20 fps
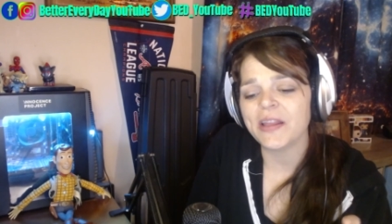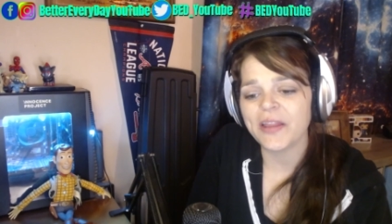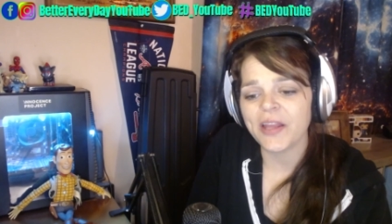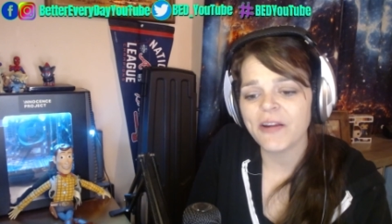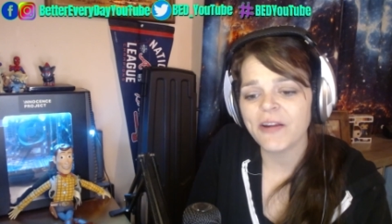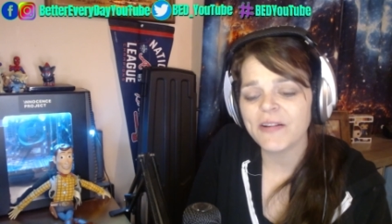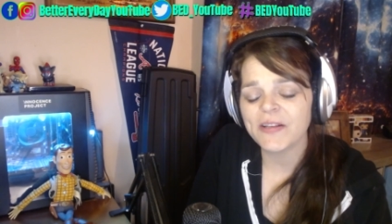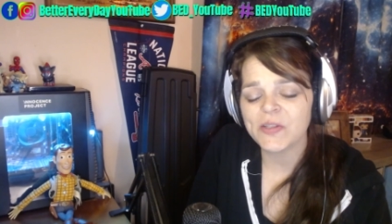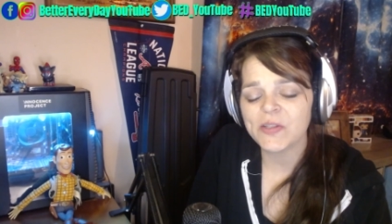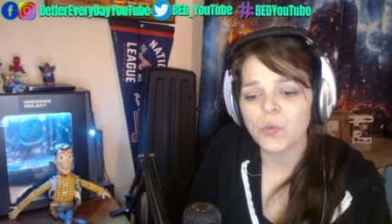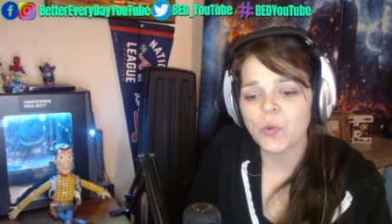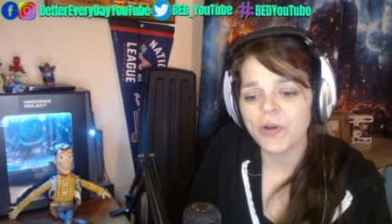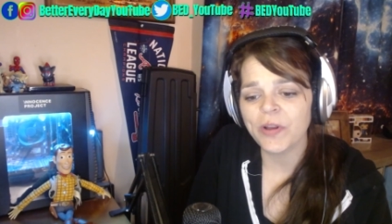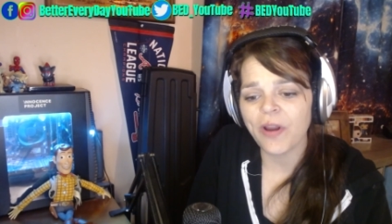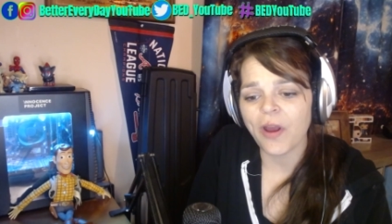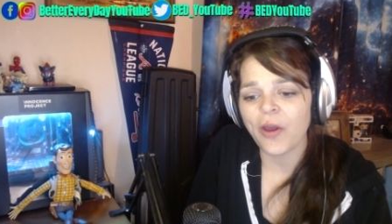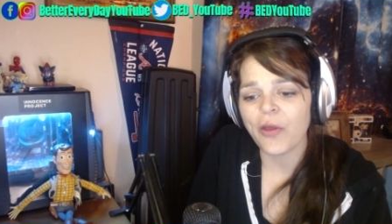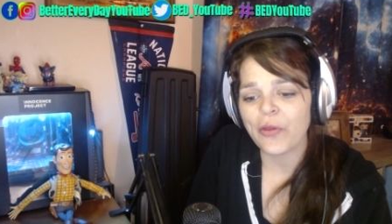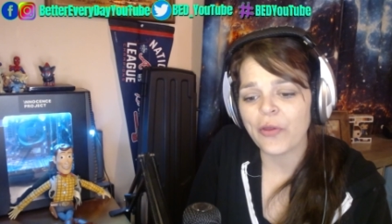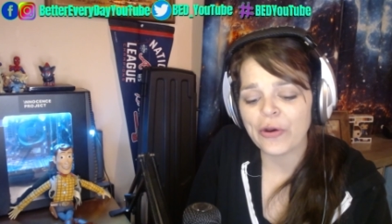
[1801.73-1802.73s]
there is one
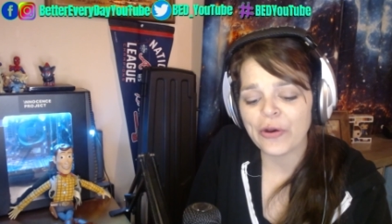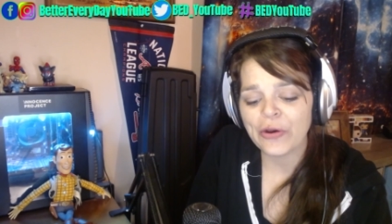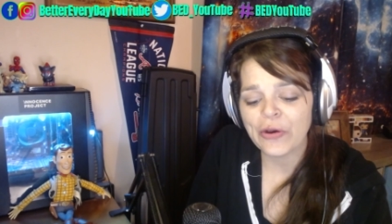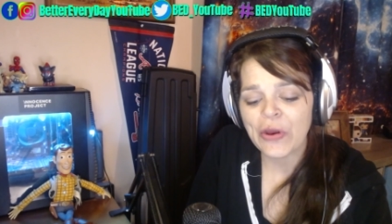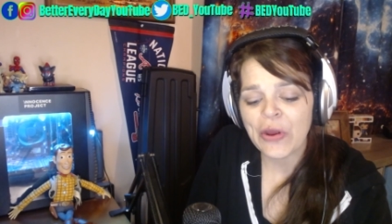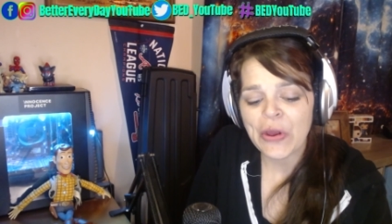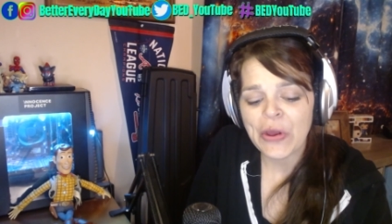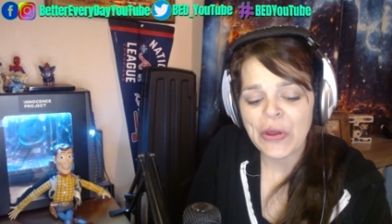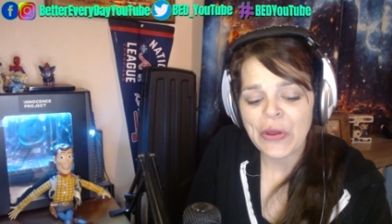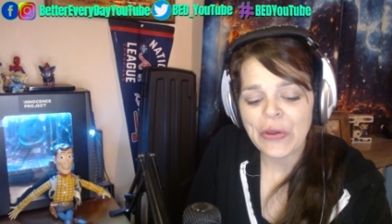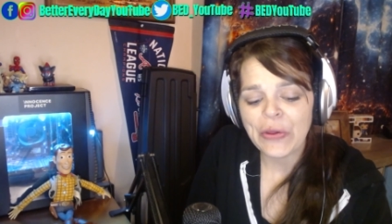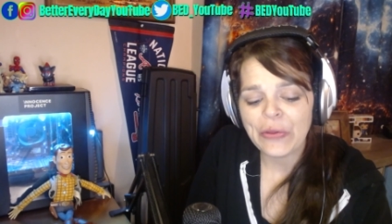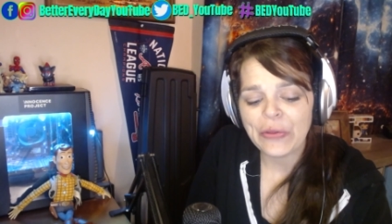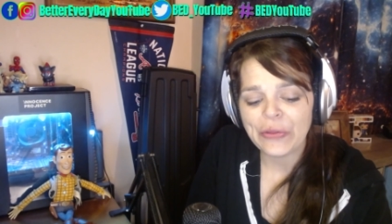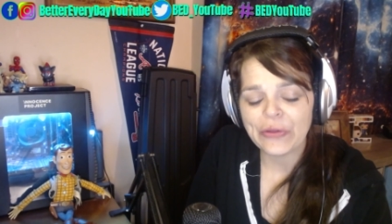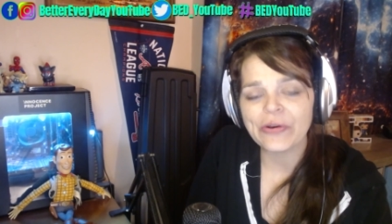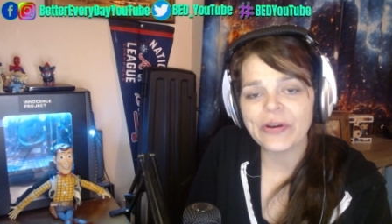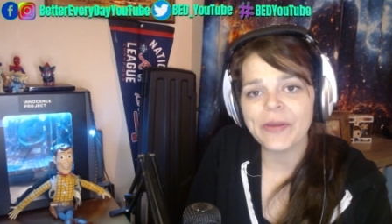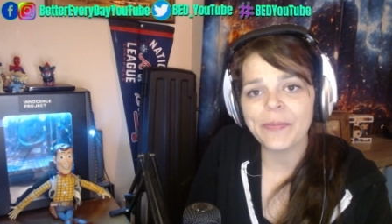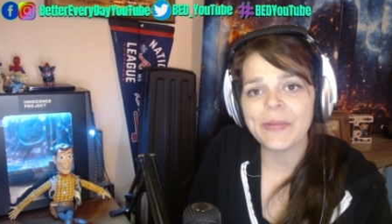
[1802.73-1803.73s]
other
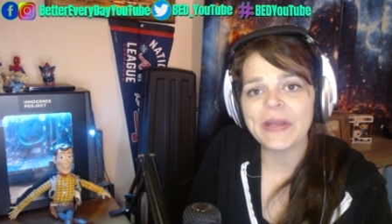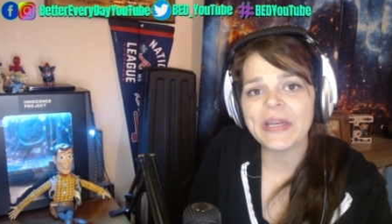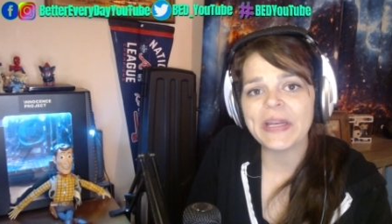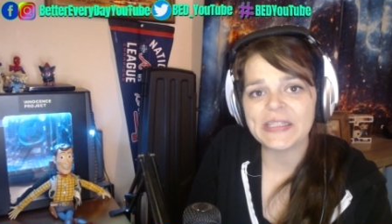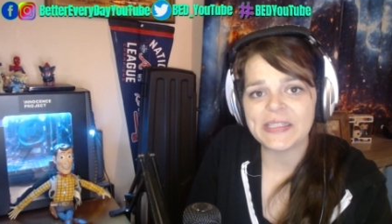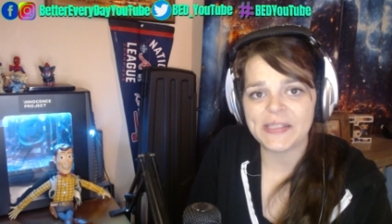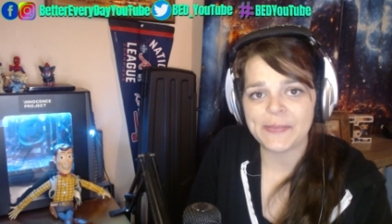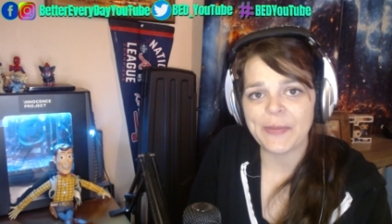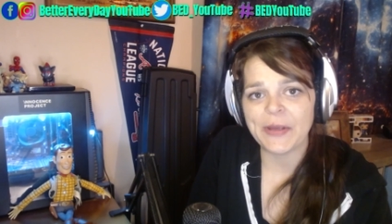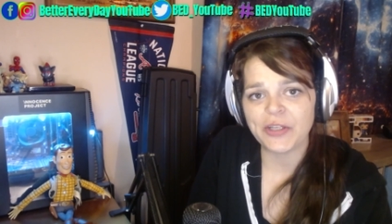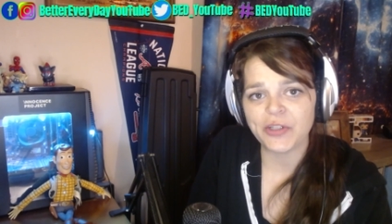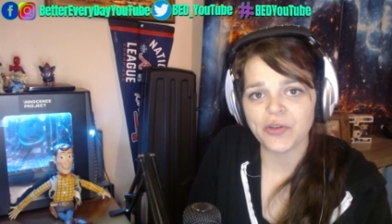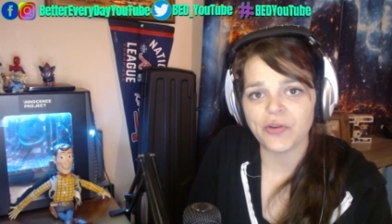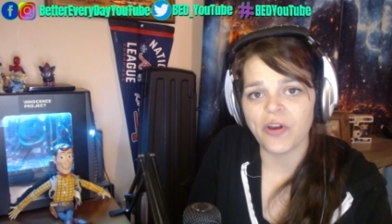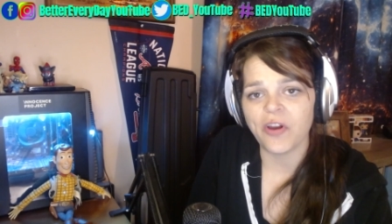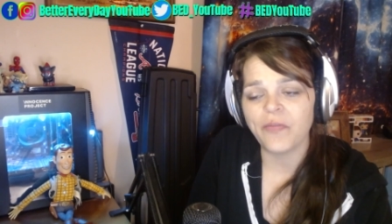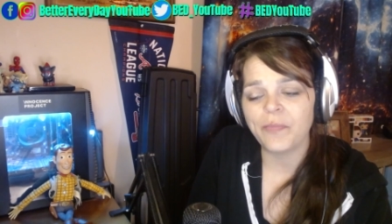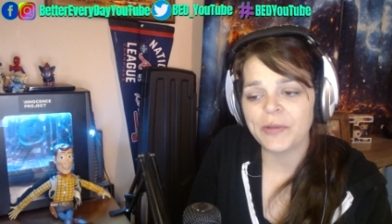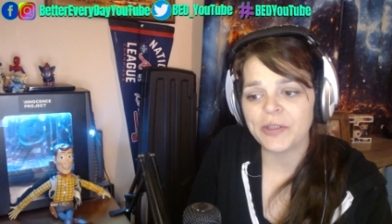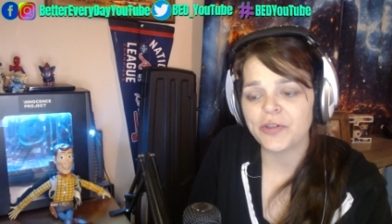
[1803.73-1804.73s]
30-minute special
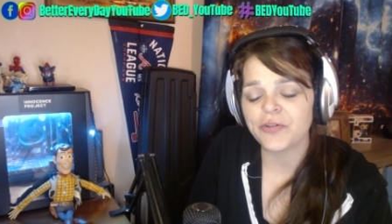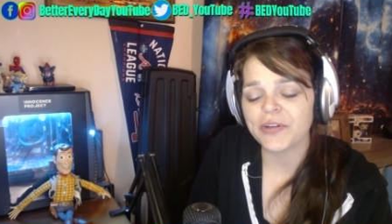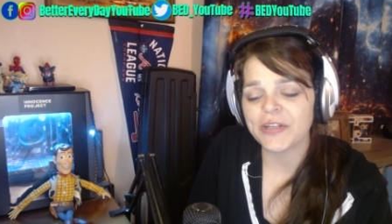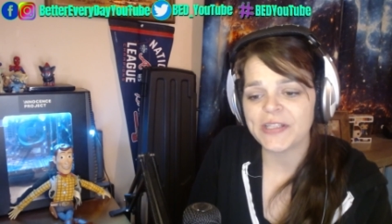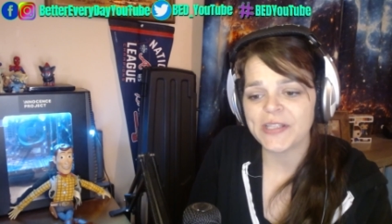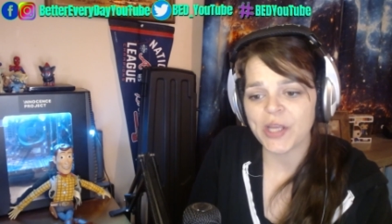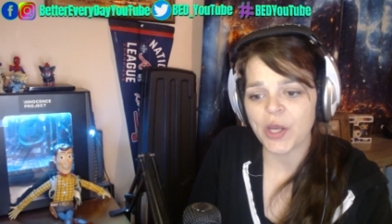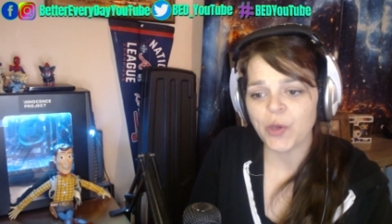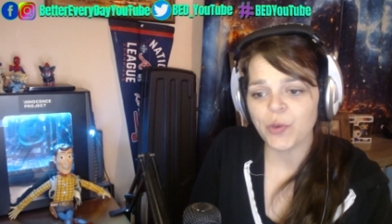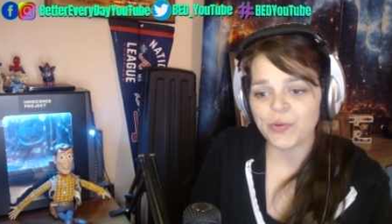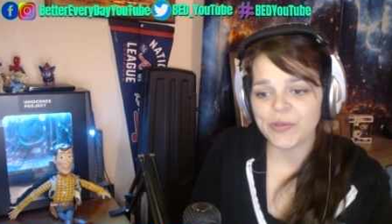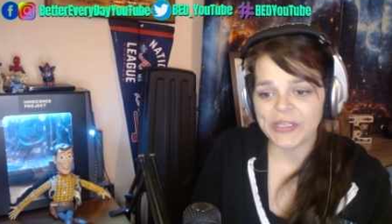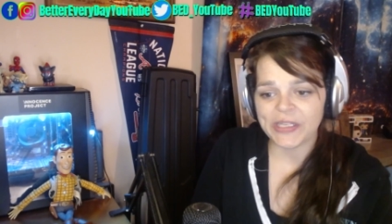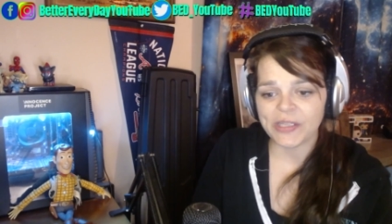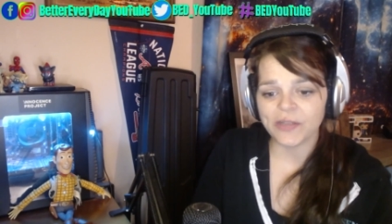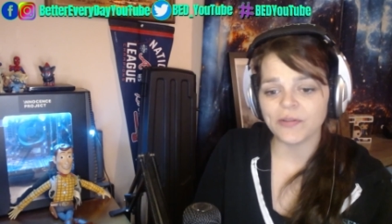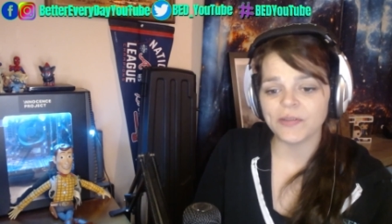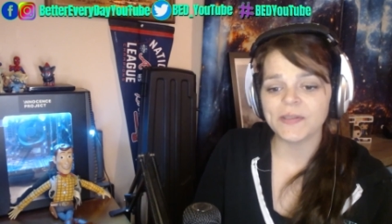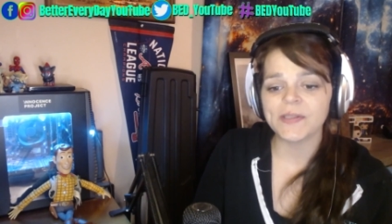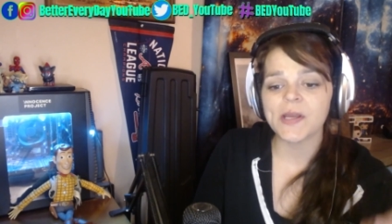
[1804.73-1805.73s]
of Patrice
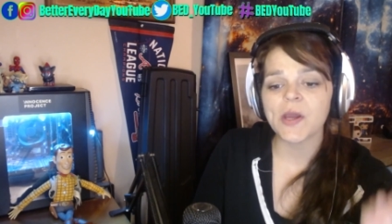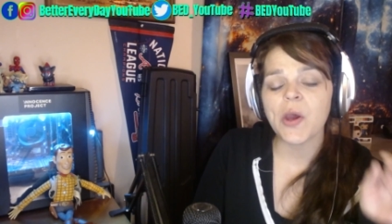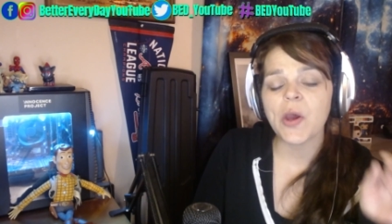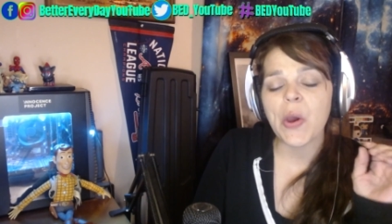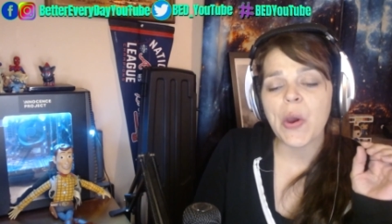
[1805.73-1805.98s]
O'Neal's